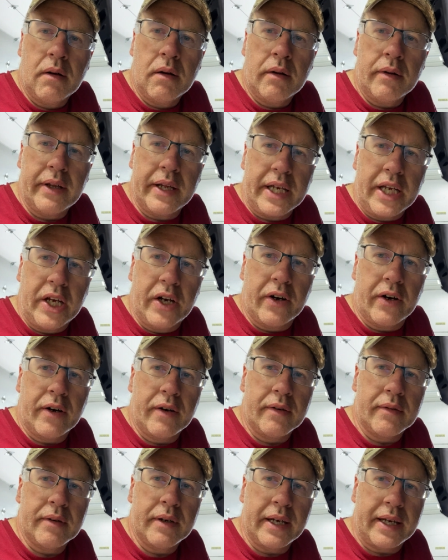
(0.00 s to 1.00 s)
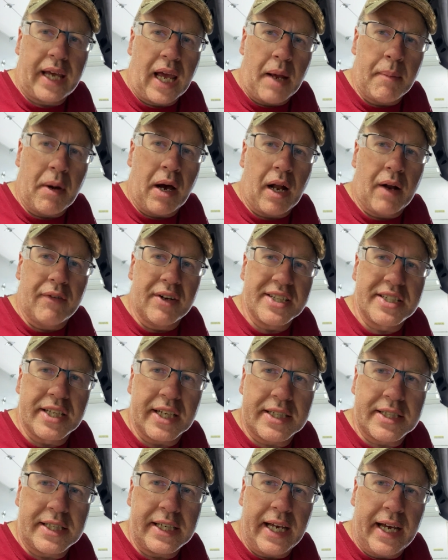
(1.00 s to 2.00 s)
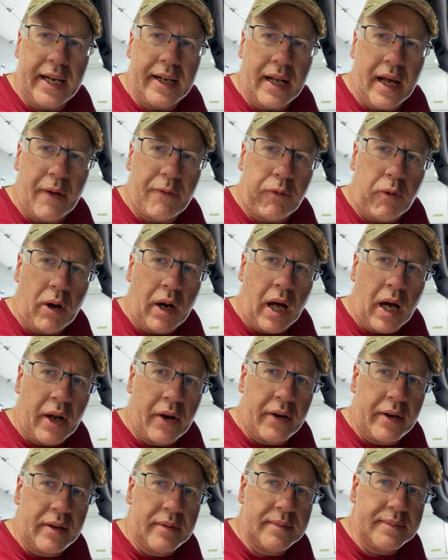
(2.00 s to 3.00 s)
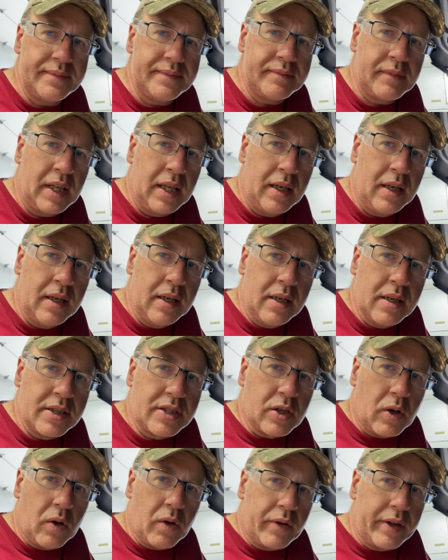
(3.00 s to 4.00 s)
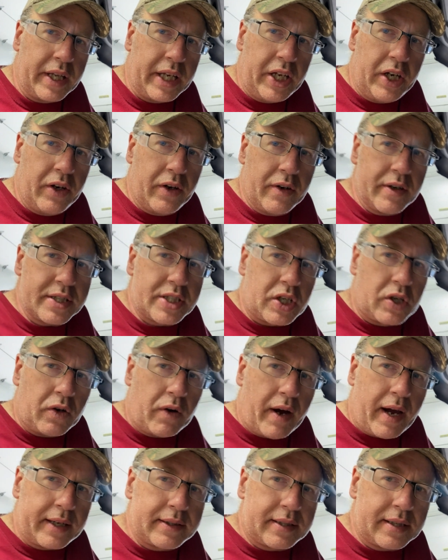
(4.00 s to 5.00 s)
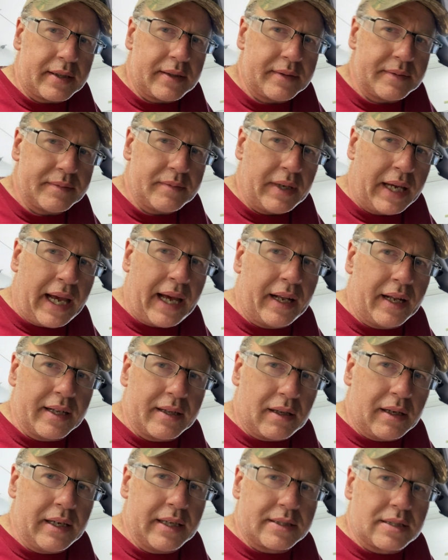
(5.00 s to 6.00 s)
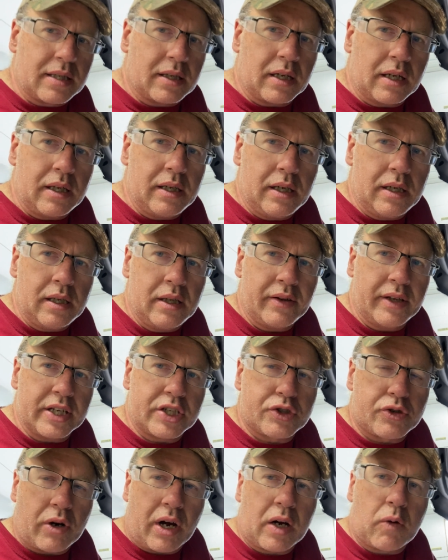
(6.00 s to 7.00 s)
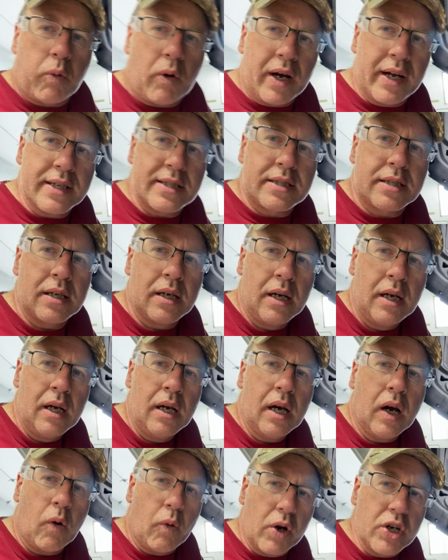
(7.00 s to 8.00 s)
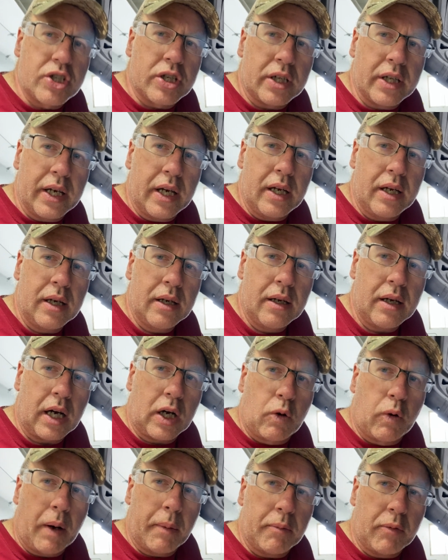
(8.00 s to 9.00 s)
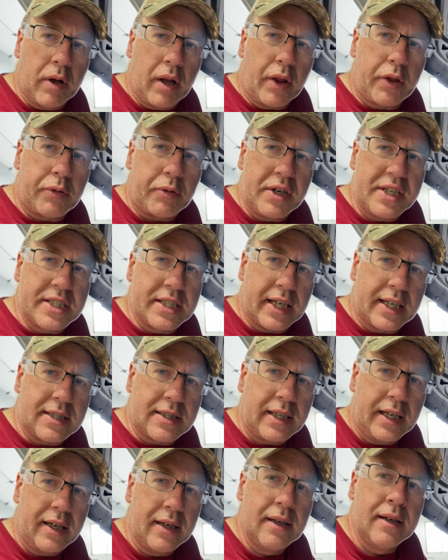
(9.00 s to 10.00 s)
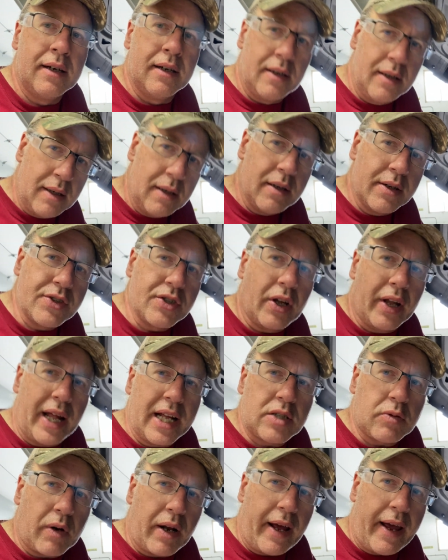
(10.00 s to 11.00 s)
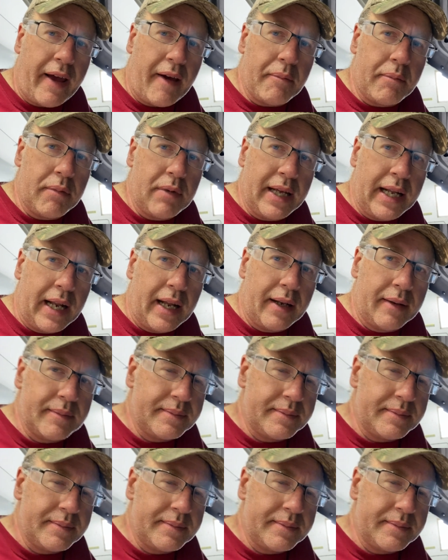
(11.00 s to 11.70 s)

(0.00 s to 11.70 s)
the year. It came out of a 68 F100, so the year is correct, and this truck was originally equipped with a 360. So that's what I have in it.